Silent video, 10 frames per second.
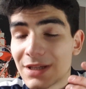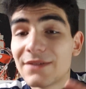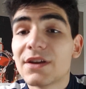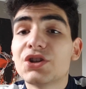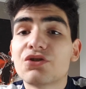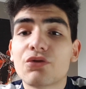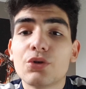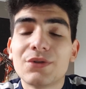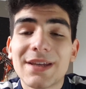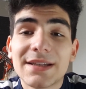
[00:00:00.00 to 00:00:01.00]
Olivier
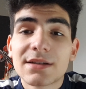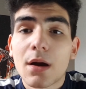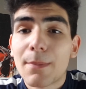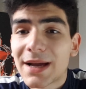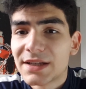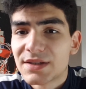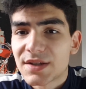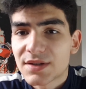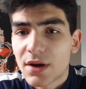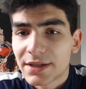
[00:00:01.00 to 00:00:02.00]
Giroud did come back into the
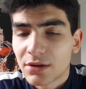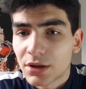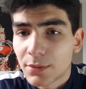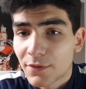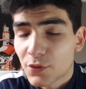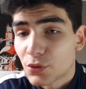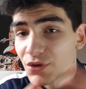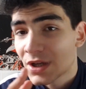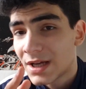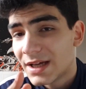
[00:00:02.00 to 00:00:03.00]
starting lineup, of
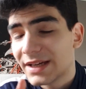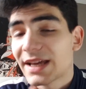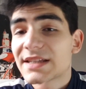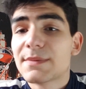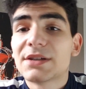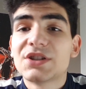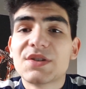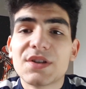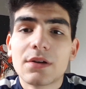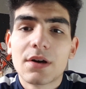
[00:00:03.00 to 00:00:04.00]
course, against
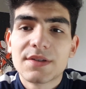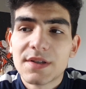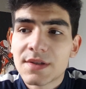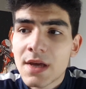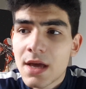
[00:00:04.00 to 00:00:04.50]
Manchester United.